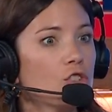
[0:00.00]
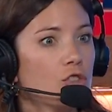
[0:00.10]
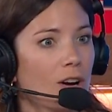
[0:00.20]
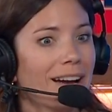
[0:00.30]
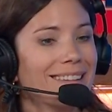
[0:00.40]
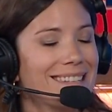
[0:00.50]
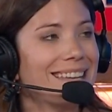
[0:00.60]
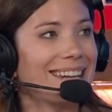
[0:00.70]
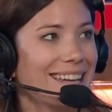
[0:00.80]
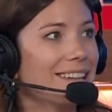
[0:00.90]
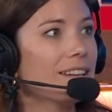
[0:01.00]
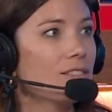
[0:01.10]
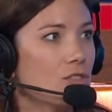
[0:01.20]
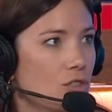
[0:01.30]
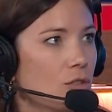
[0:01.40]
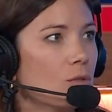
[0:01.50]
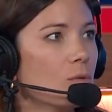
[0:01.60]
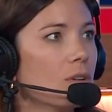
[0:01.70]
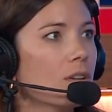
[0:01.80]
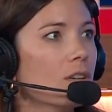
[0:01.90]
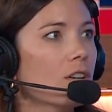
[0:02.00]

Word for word: trying to get in to